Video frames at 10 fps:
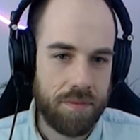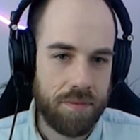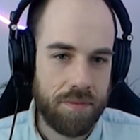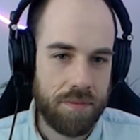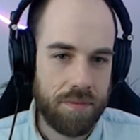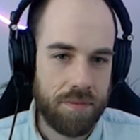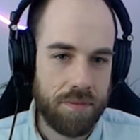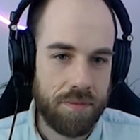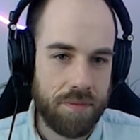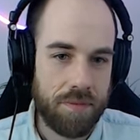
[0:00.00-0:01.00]

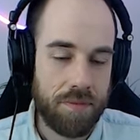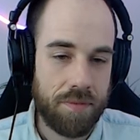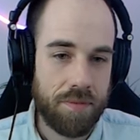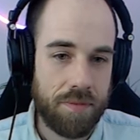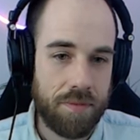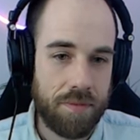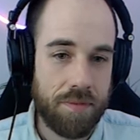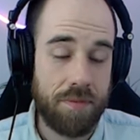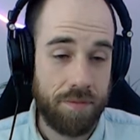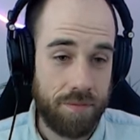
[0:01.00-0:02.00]

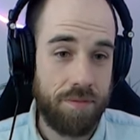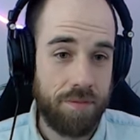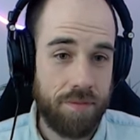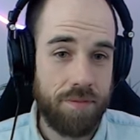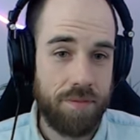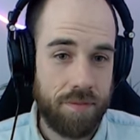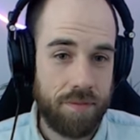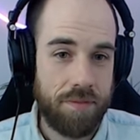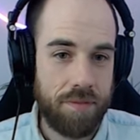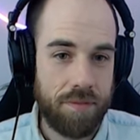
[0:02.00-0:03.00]

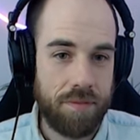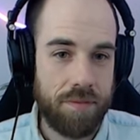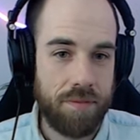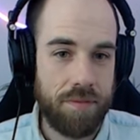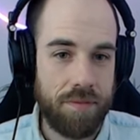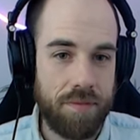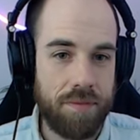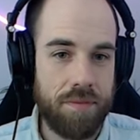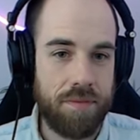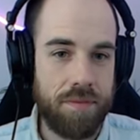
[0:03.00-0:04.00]

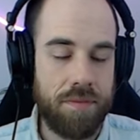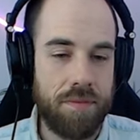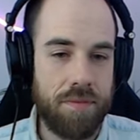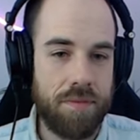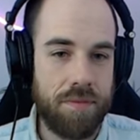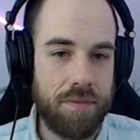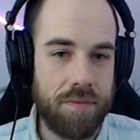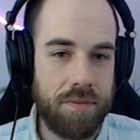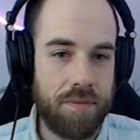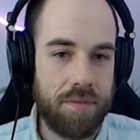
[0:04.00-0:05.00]

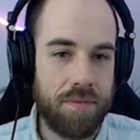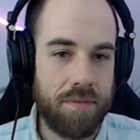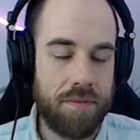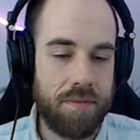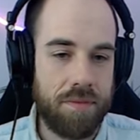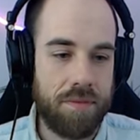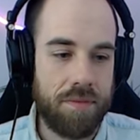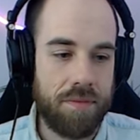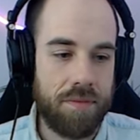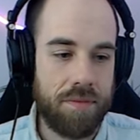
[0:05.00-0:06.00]
The person shown says nothing.